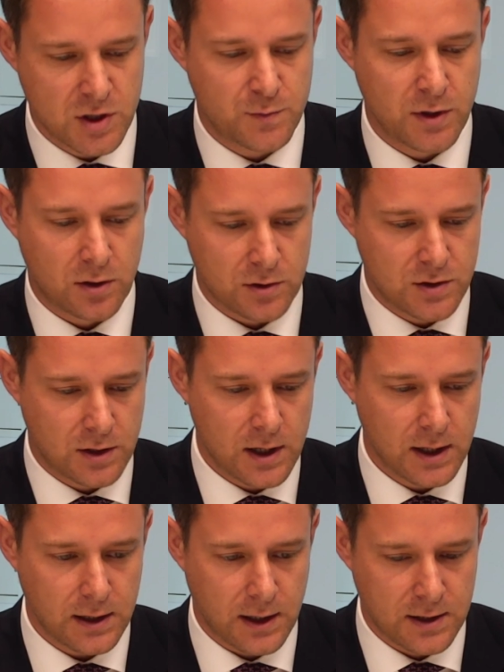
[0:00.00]
just because you can
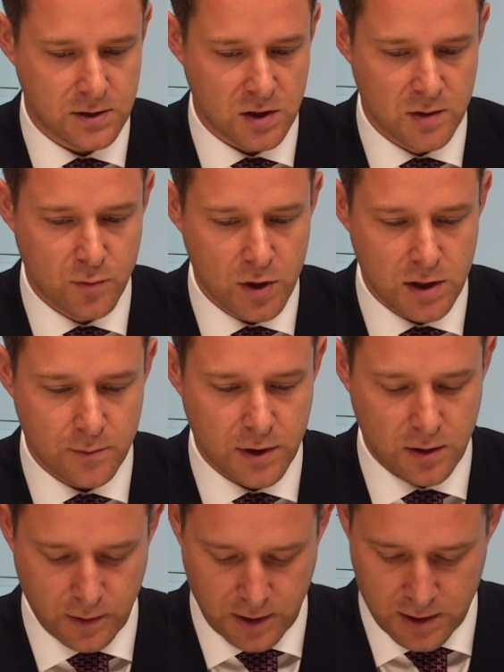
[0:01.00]
get your hands on the money a
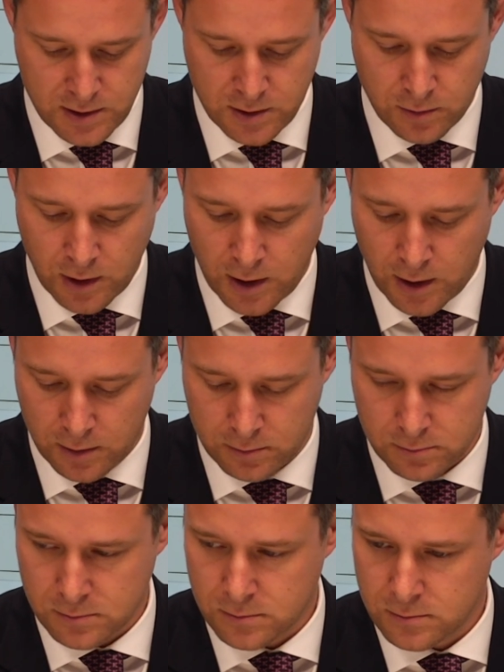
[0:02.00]
bit quicker, you are
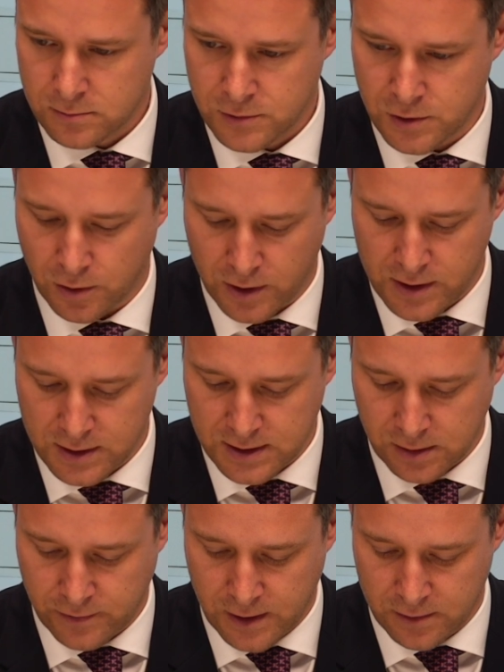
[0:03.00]
talking
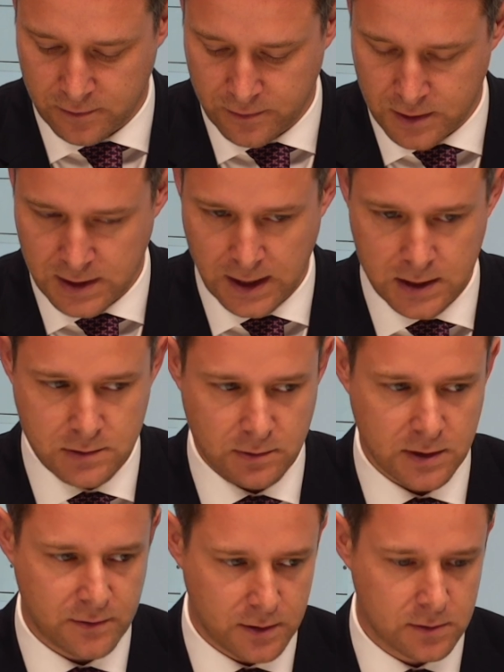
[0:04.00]
yourself out of the tax
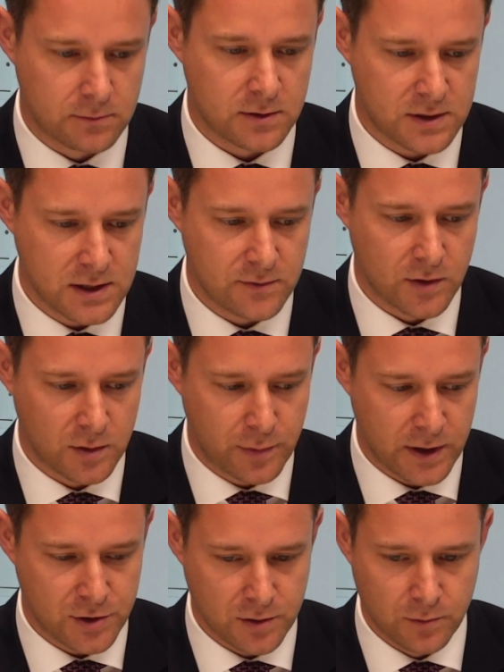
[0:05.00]
relief that you'll receive on a
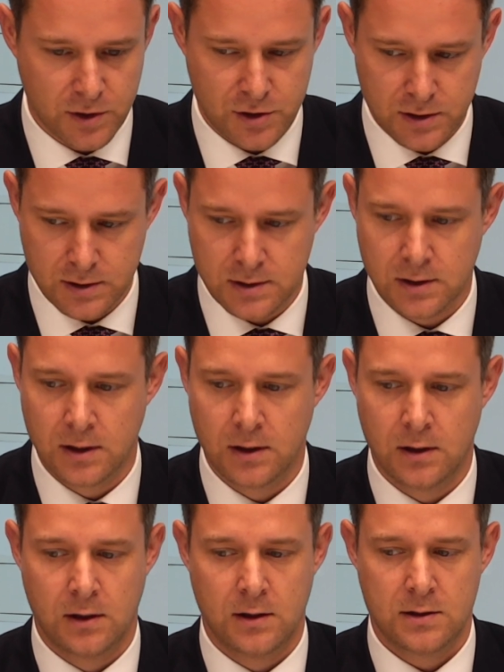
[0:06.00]
pension, which is
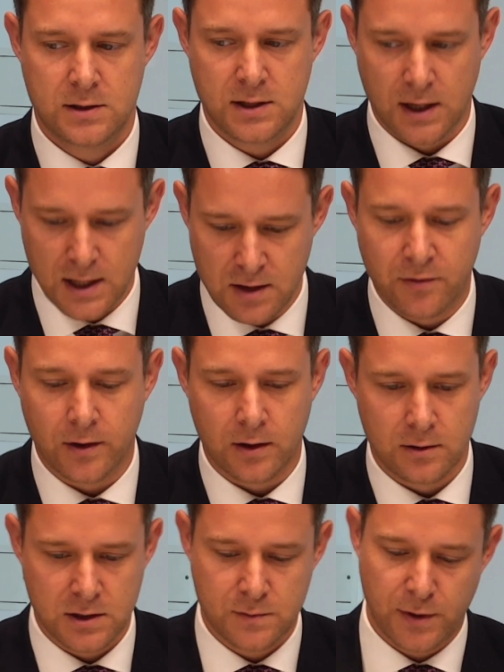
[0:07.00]

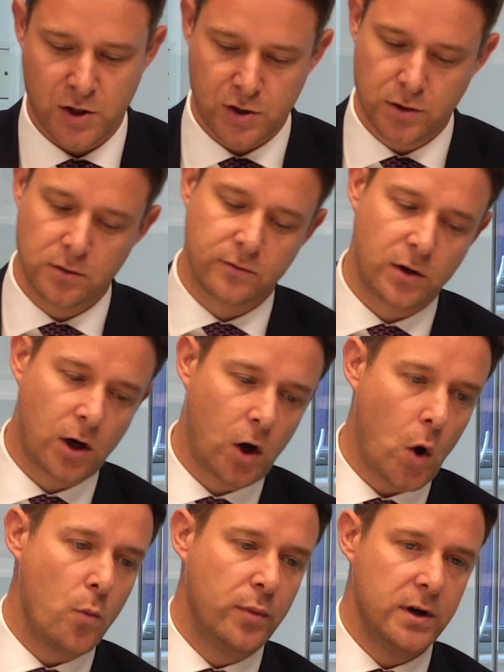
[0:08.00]
significant, especially over a
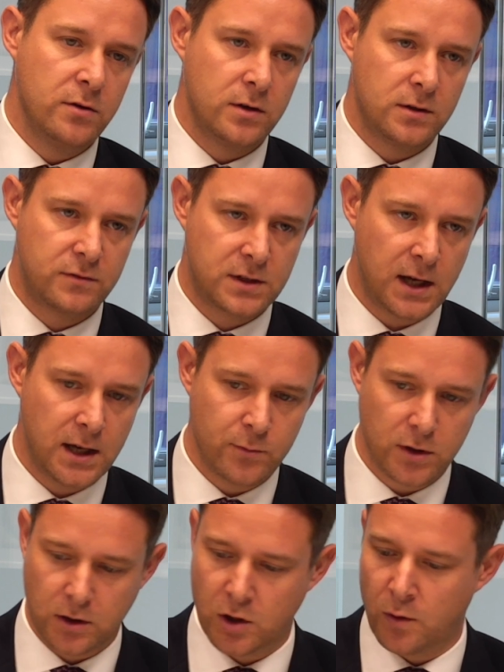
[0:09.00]
long period of
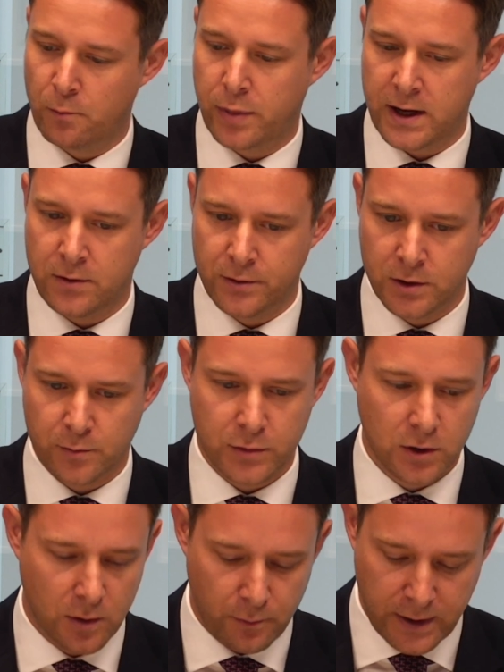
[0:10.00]
time. It'll compound up
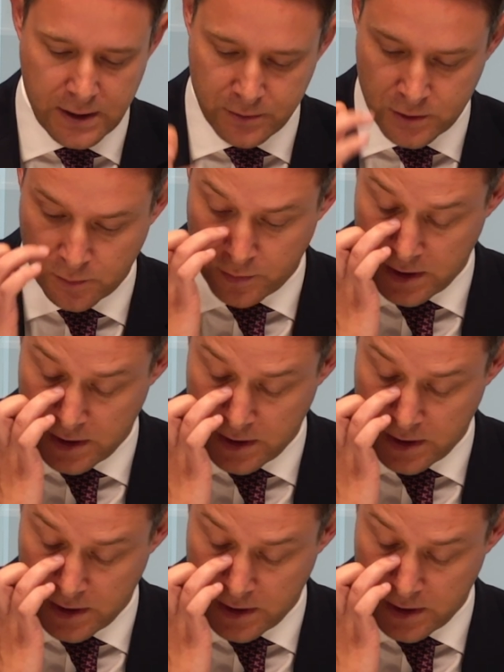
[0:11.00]
and compound up.